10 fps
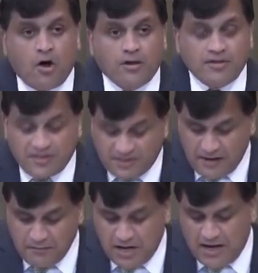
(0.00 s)
On the
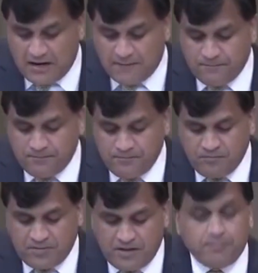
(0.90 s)
same day,
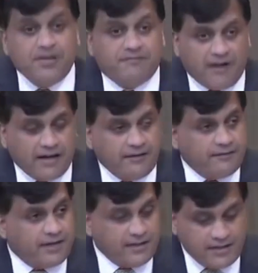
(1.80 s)
the
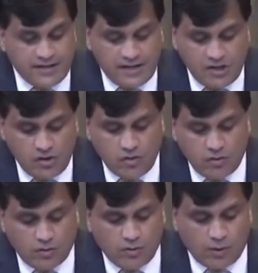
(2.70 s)
P5 and the
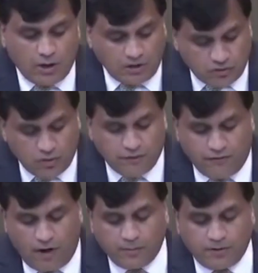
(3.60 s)
EU were also
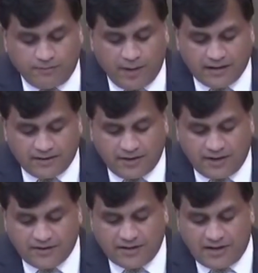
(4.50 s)
informed of
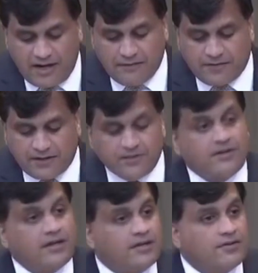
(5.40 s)
Pakistan's grave
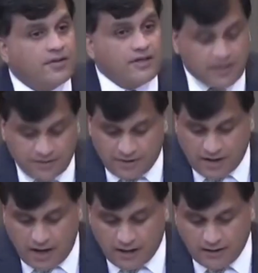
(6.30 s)
concerns in this
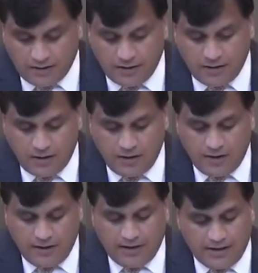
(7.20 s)
regard.
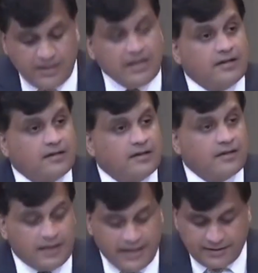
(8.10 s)
Indeed,
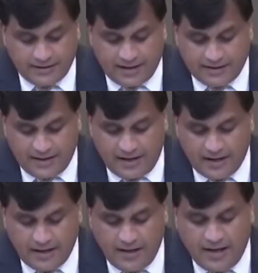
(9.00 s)
later that
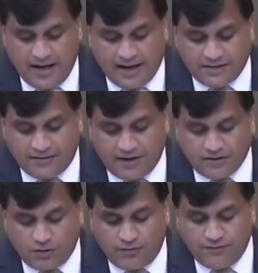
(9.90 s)
day,
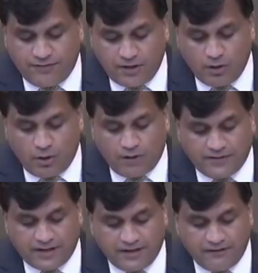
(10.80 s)
extracts of a video
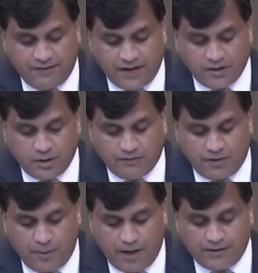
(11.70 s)
of the confession
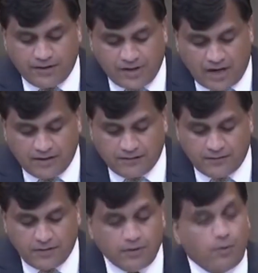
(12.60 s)
of Commander
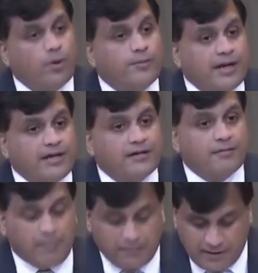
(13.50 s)
Jadhav were
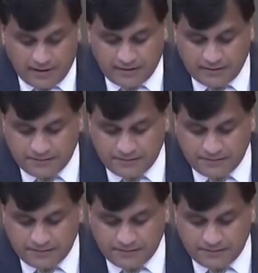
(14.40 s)
made public.